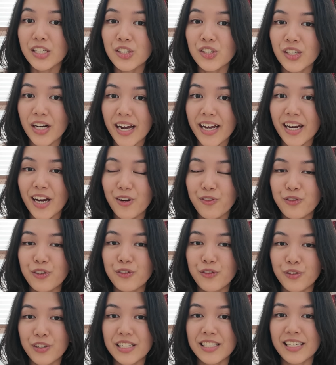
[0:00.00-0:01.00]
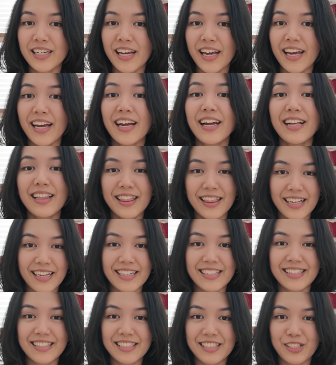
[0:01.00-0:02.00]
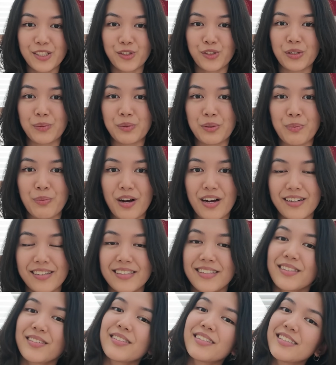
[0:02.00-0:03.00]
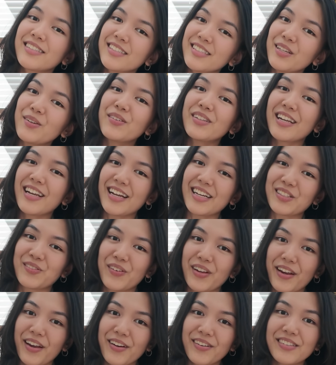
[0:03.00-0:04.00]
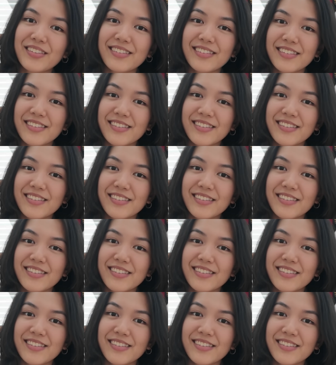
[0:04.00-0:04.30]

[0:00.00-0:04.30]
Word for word: can try it out for free today, link is in the description box. See you in the next video.